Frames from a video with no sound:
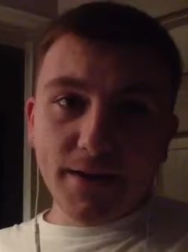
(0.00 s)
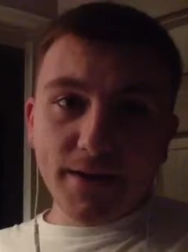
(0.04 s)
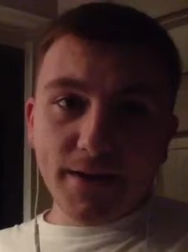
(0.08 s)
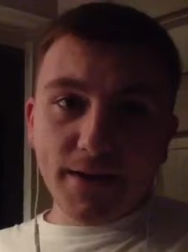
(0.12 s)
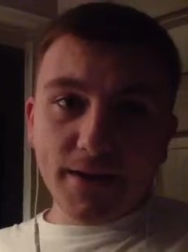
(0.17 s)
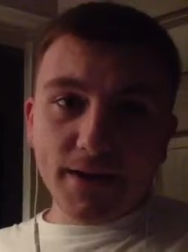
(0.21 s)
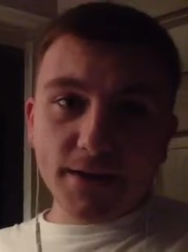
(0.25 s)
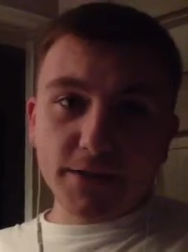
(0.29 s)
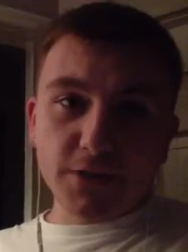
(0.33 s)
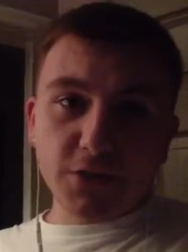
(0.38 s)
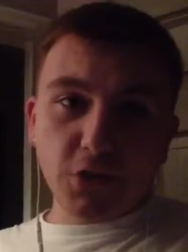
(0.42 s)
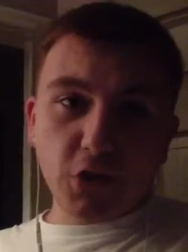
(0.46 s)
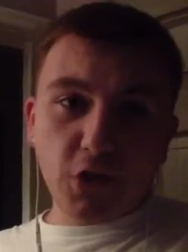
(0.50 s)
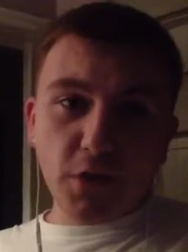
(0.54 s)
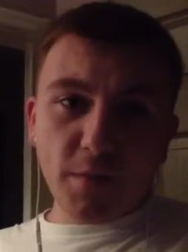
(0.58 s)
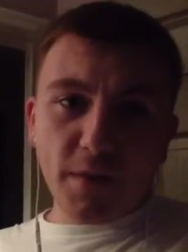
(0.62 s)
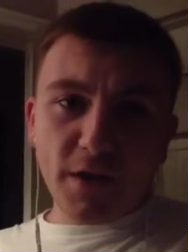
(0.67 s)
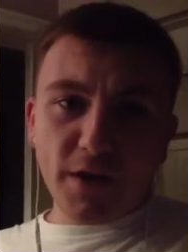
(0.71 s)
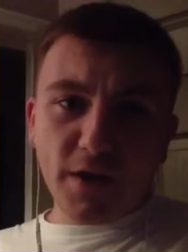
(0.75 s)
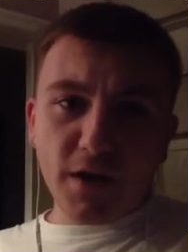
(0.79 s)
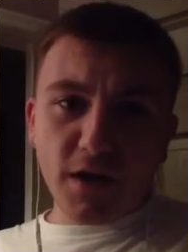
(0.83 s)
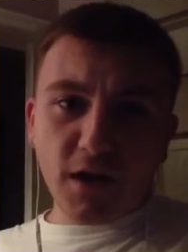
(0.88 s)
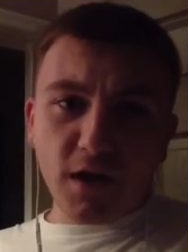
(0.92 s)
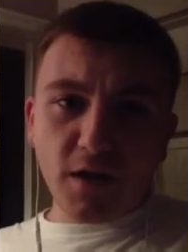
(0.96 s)
Uh, sorry
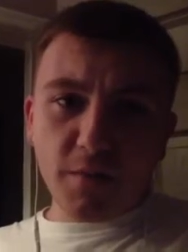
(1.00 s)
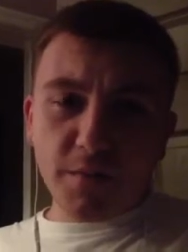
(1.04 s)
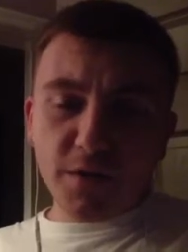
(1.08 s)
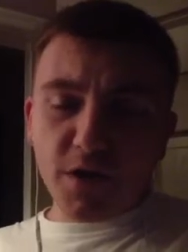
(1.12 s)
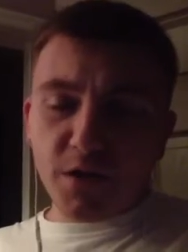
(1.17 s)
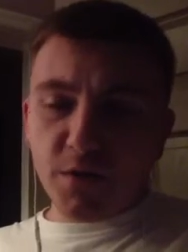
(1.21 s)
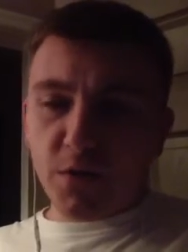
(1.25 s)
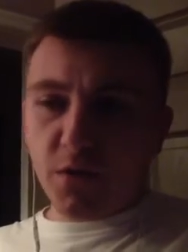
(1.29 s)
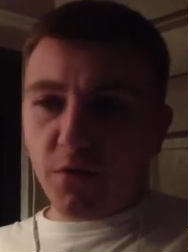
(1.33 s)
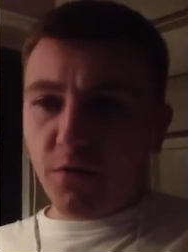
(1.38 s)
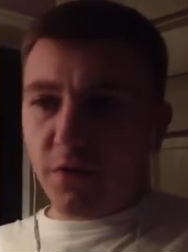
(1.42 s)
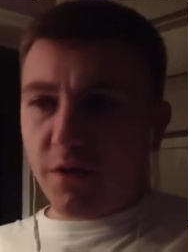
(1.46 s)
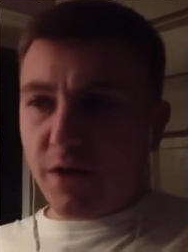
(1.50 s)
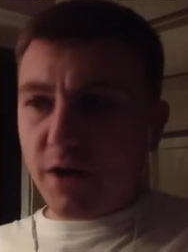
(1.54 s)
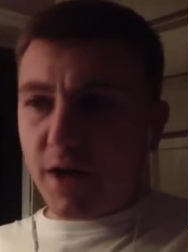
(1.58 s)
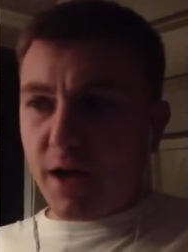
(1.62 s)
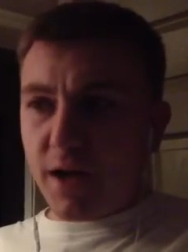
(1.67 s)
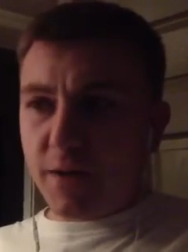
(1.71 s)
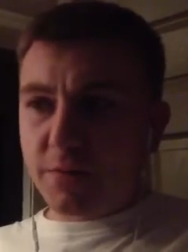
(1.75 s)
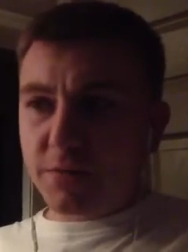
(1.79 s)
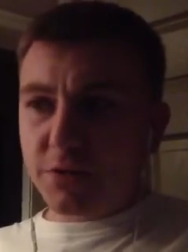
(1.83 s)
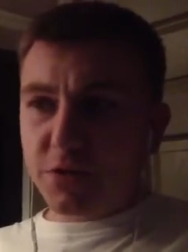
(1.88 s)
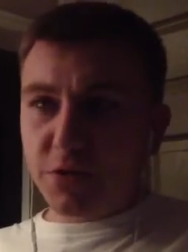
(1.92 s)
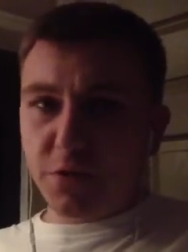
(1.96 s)
about not coming here with a
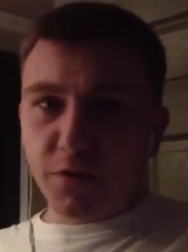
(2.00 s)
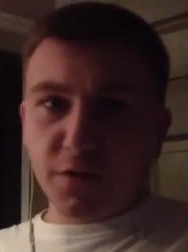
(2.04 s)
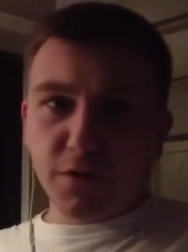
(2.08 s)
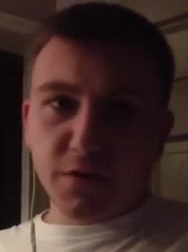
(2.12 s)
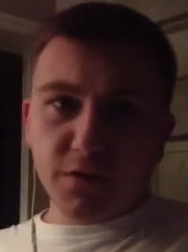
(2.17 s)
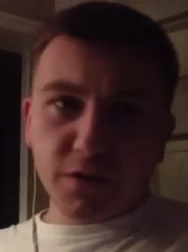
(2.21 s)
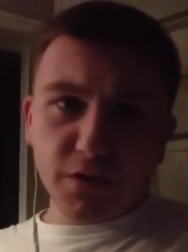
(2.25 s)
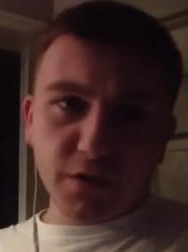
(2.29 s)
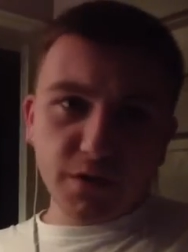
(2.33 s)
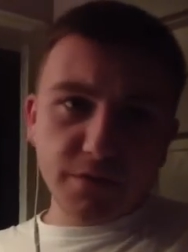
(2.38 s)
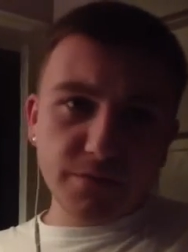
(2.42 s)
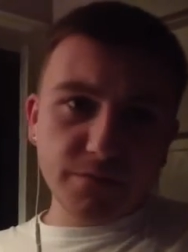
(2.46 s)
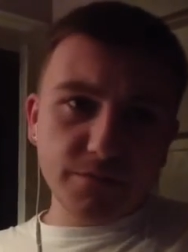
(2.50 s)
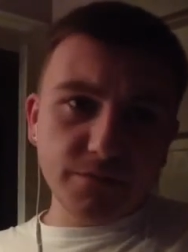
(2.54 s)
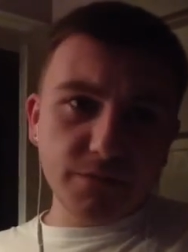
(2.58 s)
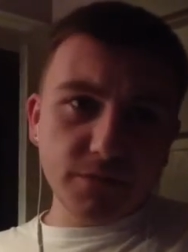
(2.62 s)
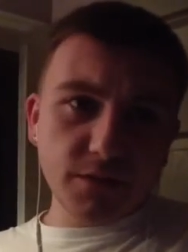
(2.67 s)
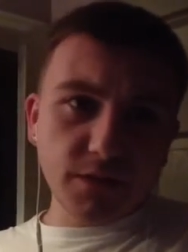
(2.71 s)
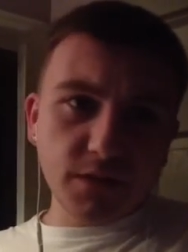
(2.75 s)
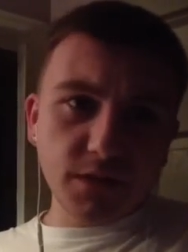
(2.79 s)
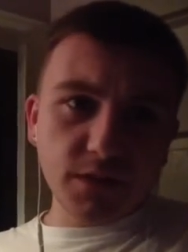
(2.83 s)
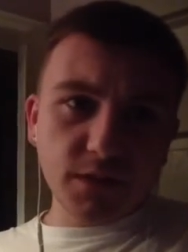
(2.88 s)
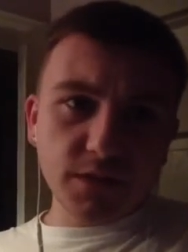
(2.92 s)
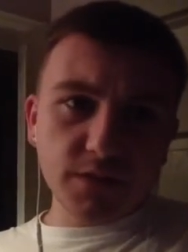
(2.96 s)
recap so early.
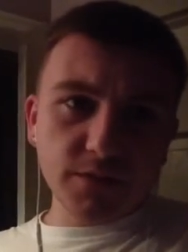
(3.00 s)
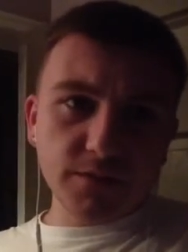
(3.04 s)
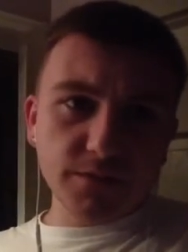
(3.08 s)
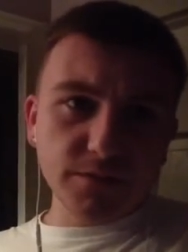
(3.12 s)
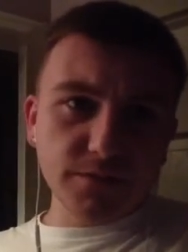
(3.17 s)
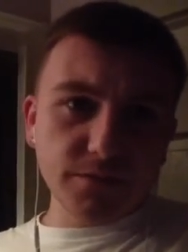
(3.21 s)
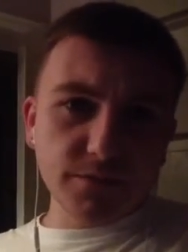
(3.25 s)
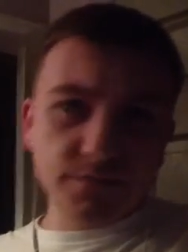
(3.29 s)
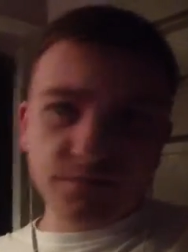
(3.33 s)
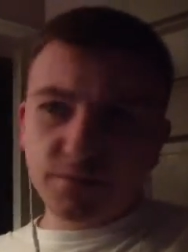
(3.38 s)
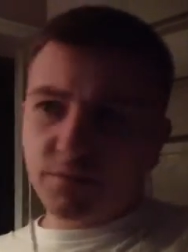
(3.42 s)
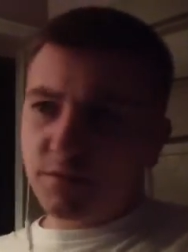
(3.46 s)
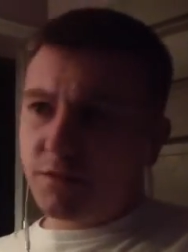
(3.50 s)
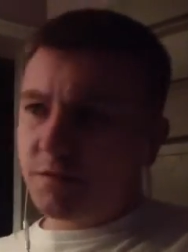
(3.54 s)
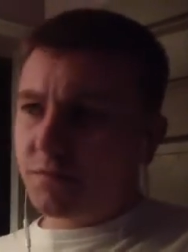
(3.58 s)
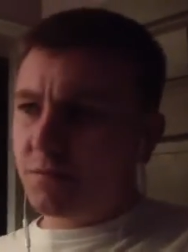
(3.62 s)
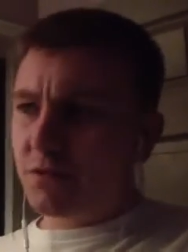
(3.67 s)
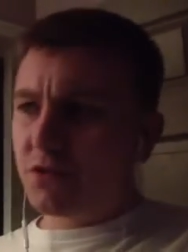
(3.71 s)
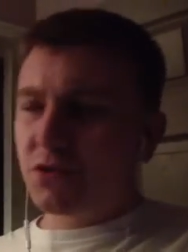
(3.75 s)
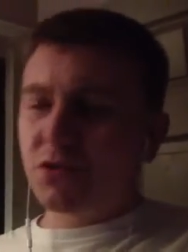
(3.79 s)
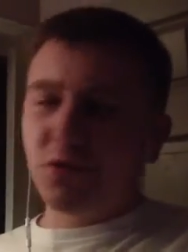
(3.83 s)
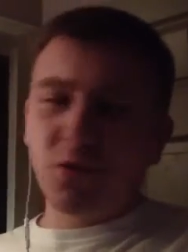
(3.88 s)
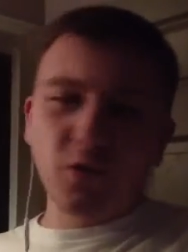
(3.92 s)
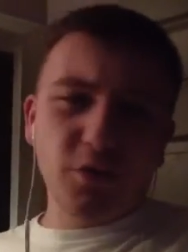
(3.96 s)
Uh, some
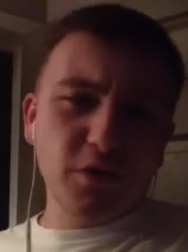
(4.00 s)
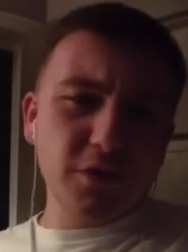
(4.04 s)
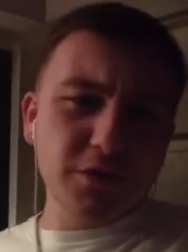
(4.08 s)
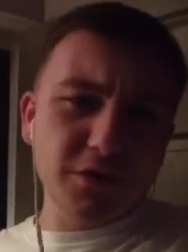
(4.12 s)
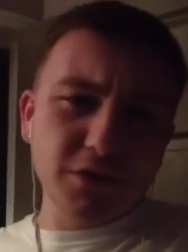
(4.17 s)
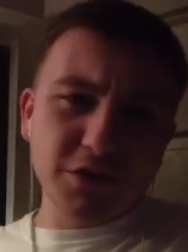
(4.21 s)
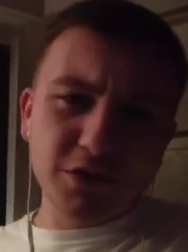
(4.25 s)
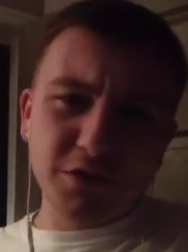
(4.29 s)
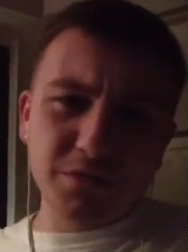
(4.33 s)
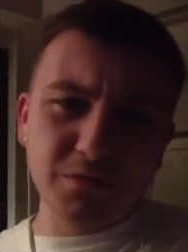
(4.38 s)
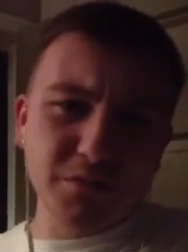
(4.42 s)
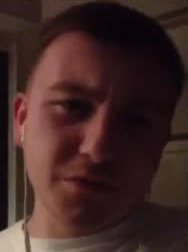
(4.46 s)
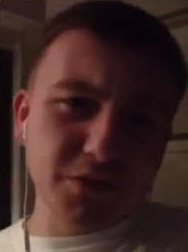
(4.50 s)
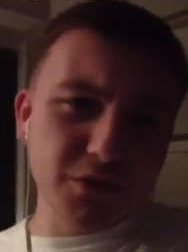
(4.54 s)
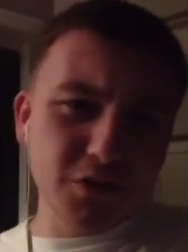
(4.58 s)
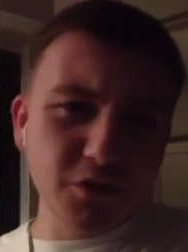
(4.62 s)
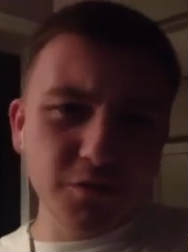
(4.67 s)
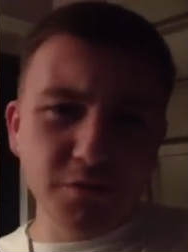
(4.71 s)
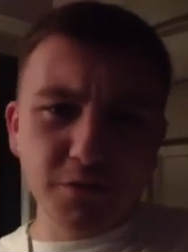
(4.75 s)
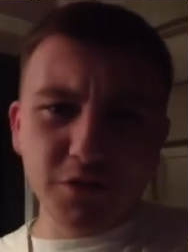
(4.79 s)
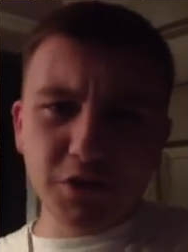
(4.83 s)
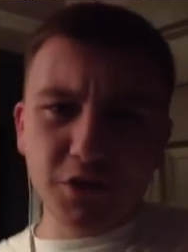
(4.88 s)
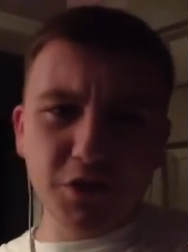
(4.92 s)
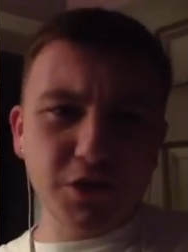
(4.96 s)
storage or some
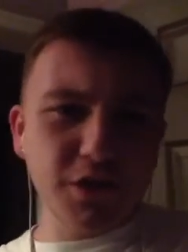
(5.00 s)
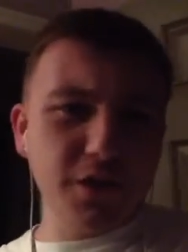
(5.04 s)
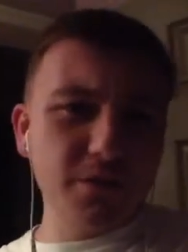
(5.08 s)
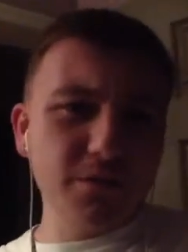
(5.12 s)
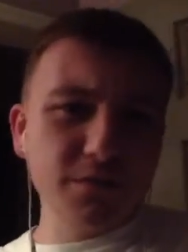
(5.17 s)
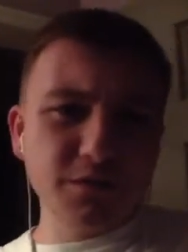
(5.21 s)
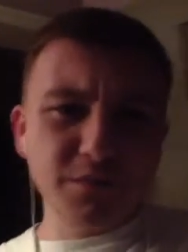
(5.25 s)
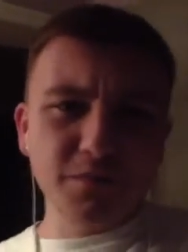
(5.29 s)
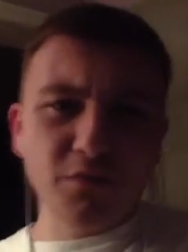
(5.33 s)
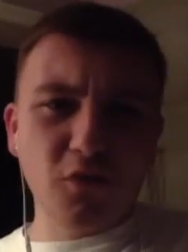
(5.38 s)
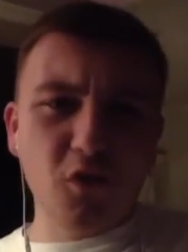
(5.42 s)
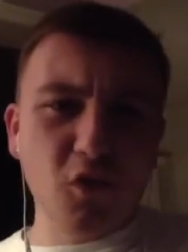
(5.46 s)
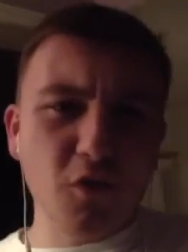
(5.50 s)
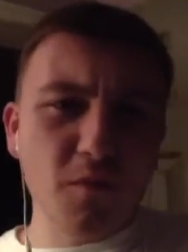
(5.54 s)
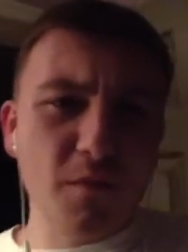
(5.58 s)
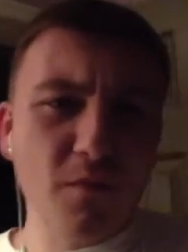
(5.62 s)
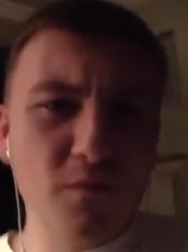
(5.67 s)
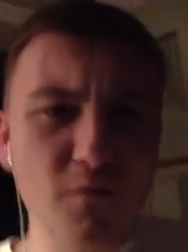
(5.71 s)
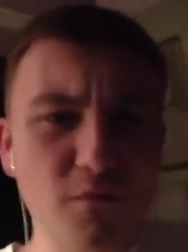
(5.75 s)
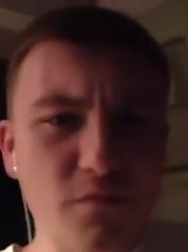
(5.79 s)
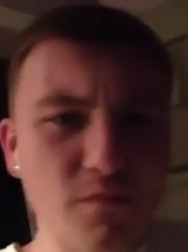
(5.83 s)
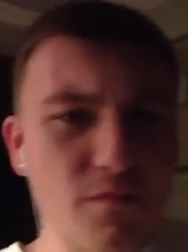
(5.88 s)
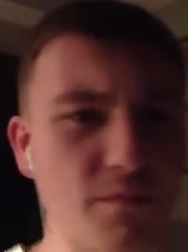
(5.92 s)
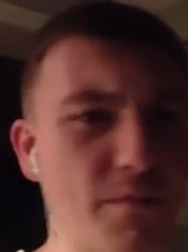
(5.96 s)
stupid shit was wrong,
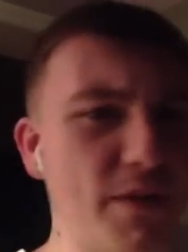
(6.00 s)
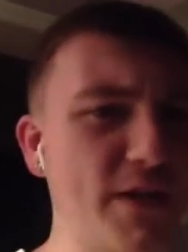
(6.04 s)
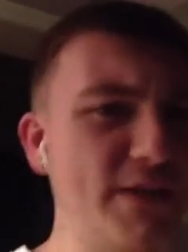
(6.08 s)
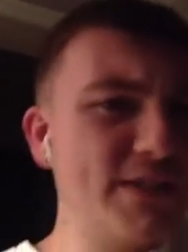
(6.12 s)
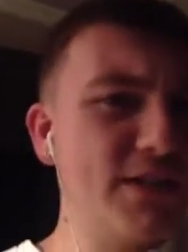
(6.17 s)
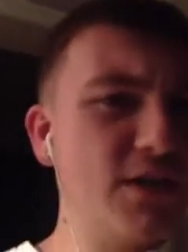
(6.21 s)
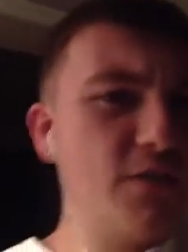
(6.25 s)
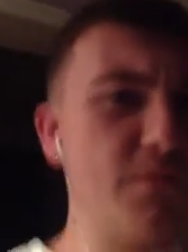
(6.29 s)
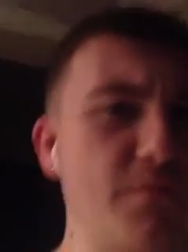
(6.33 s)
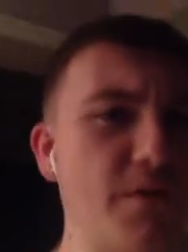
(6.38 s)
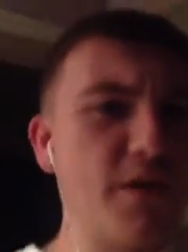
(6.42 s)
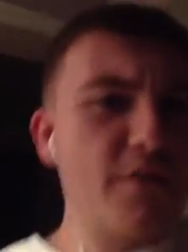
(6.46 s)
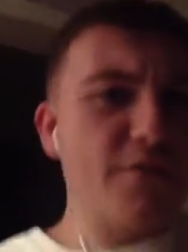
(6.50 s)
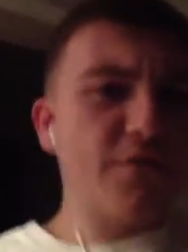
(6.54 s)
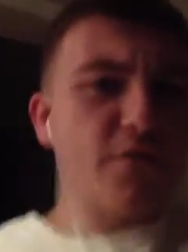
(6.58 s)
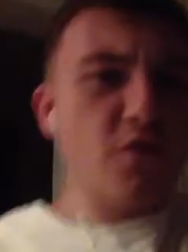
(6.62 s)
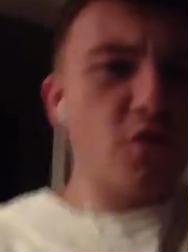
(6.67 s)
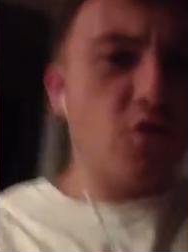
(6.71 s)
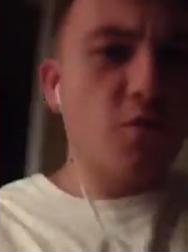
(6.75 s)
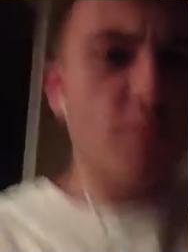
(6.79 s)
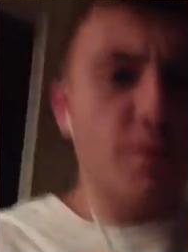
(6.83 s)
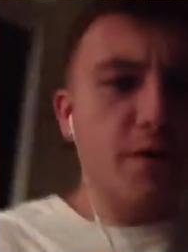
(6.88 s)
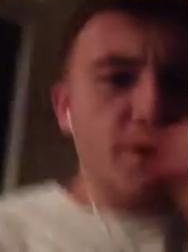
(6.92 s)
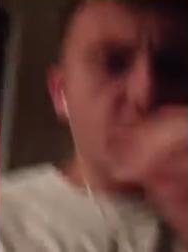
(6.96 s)
messed up my phone.